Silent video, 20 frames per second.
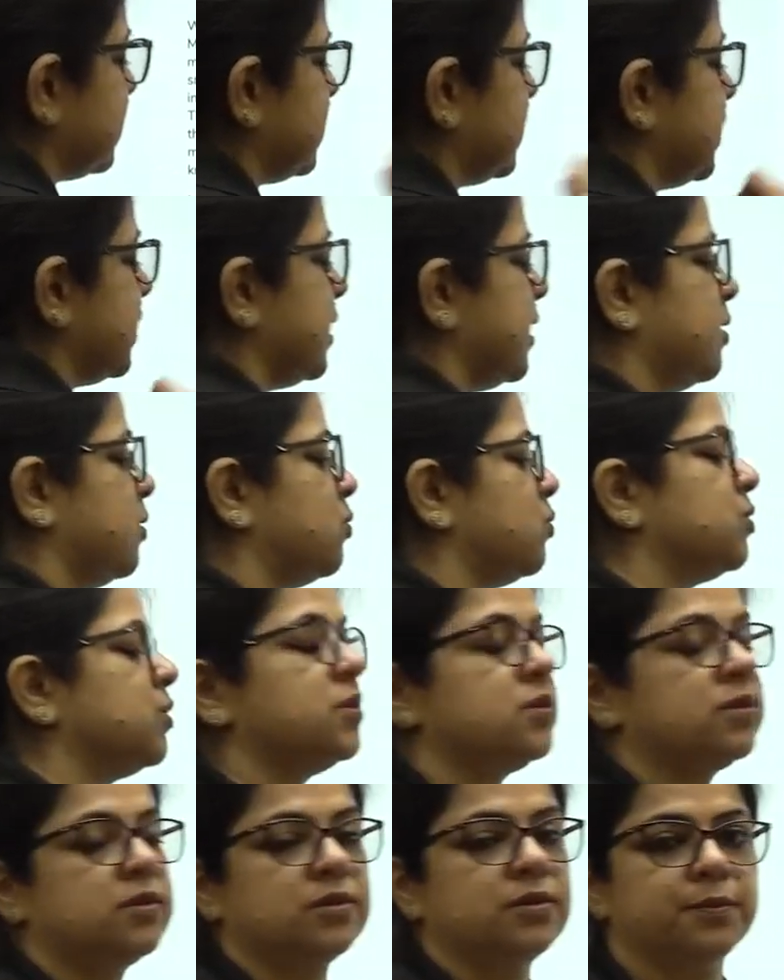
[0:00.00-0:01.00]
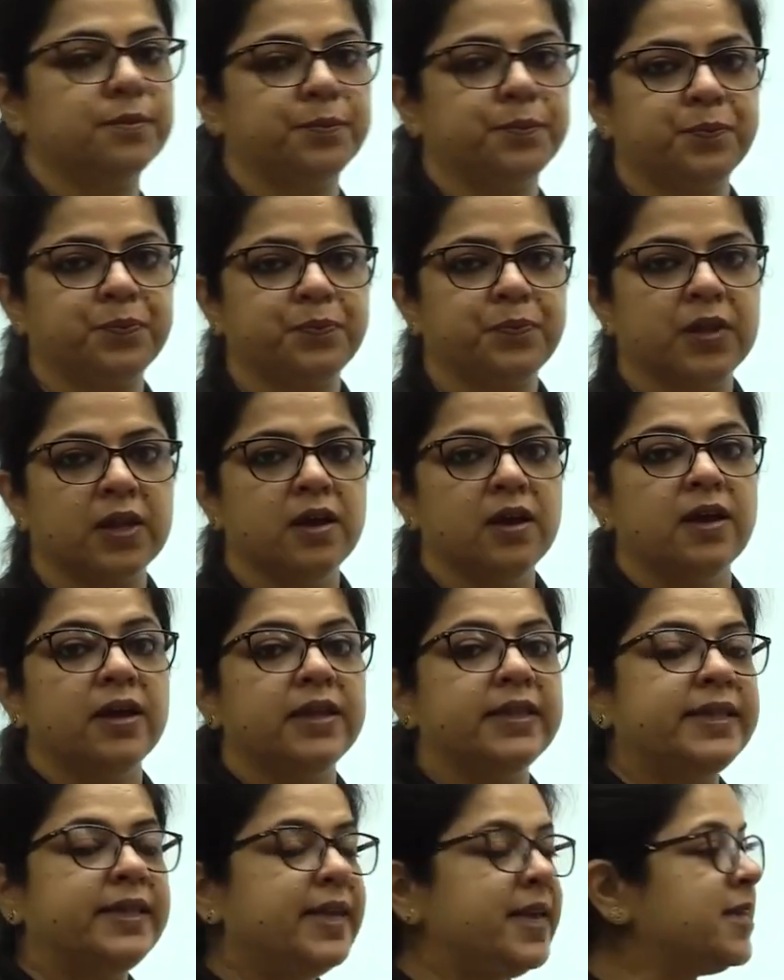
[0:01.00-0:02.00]
in the ecosystem.
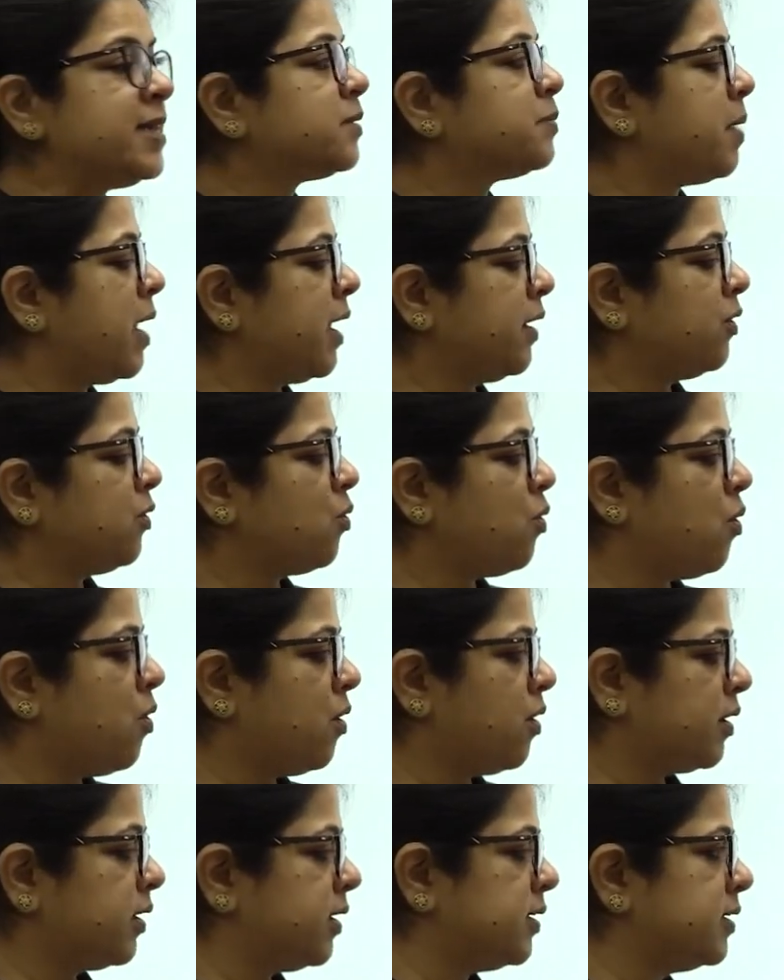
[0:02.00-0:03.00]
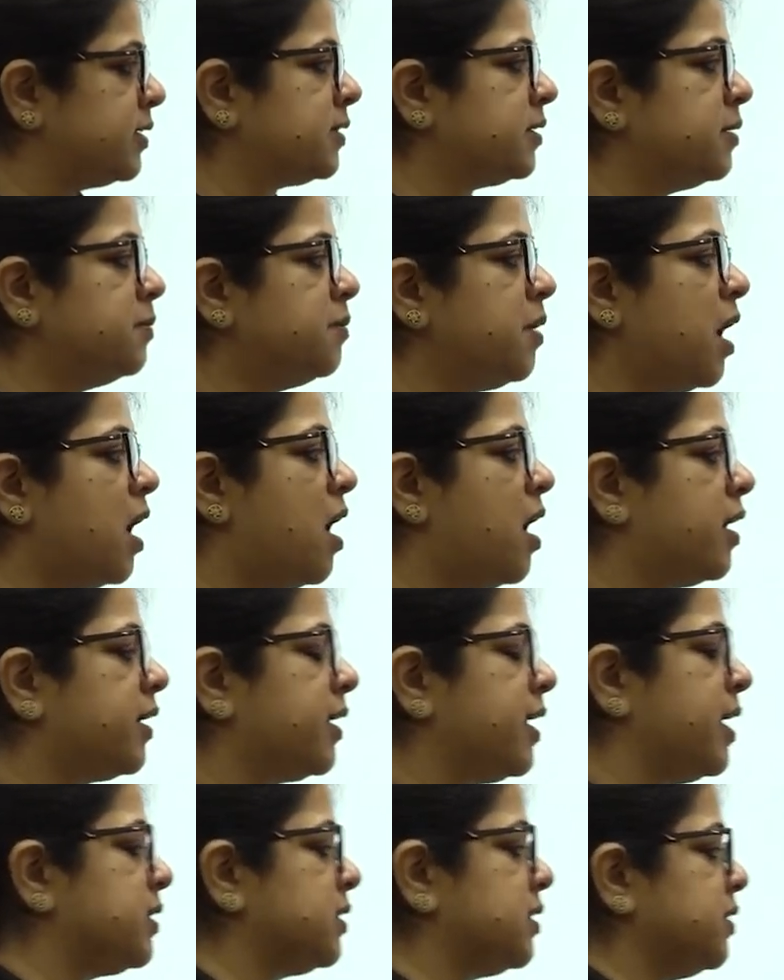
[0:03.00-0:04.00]
These microorganisms are
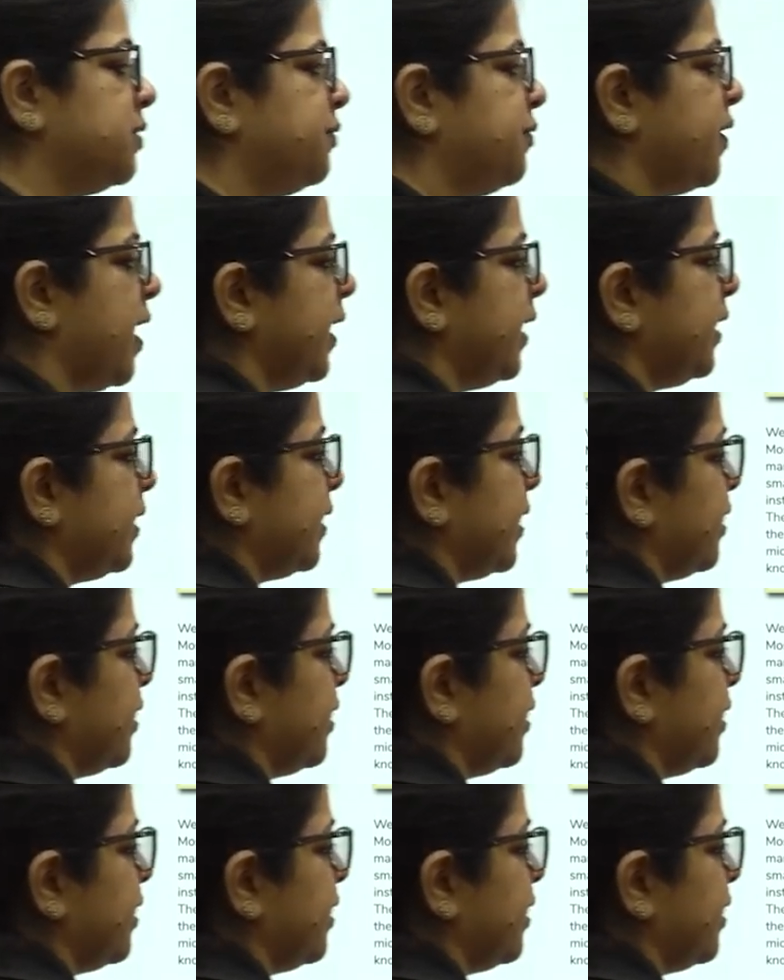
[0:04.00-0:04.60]
classified